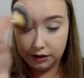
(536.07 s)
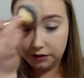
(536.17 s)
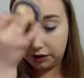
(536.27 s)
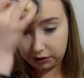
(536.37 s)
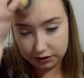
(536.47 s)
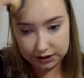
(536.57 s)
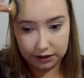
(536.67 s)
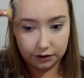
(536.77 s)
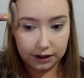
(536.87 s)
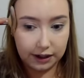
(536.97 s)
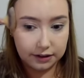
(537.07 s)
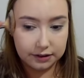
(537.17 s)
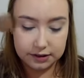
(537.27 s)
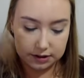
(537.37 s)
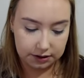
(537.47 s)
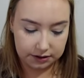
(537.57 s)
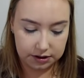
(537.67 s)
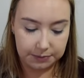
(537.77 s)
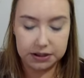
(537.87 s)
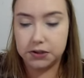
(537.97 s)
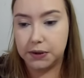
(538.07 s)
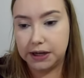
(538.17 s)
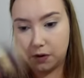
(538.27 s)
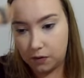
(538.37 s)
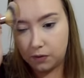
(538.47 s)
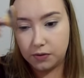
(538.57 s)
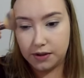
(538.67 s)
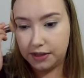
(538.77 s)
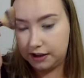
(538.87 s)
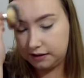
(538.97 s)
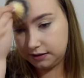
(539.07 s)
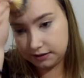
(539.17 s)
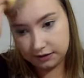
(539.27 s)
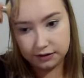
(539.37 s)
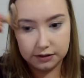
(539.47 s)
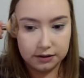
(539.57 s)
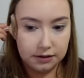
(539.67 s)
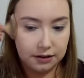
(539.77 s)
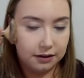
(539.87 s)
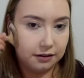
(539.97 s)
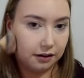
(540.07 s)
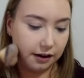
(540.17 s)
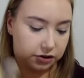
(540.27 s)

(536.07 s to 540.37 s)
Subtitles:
for content creators to be doing all the things that